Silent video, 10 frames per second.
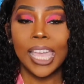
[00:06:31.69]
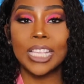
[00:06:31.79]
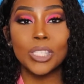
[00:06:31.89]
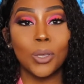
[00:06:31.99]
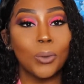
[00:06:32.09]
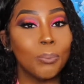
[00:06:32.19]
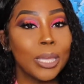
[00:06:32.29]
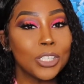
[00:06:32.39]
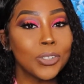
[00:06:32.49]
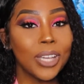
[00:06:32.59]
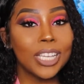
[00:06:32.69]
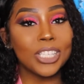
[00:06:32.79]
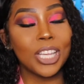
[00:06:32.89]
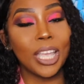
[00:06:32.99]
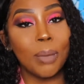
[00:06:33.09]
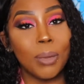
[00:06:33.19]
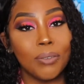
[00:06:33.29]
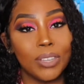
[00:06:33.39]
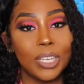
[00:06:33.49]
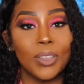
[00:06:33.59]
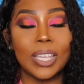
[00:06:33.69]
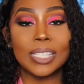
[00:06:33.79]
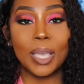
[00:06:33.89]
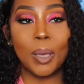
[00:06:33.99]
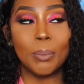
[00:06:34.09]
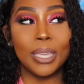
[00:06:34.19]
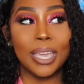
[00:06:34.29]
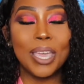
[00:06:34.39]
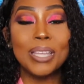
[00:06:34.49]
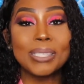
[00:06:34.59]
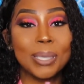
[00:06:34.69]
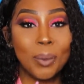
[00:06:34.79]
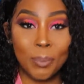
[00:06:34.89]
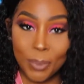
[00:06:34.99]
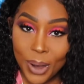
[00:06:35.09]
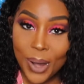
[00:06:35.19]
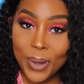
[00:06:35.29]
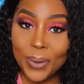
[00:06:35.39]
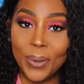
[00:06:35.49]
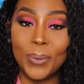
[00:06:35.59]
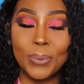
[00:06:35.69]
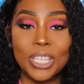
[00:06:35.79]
And so make sure you guys check out my video that's coming tomorrow,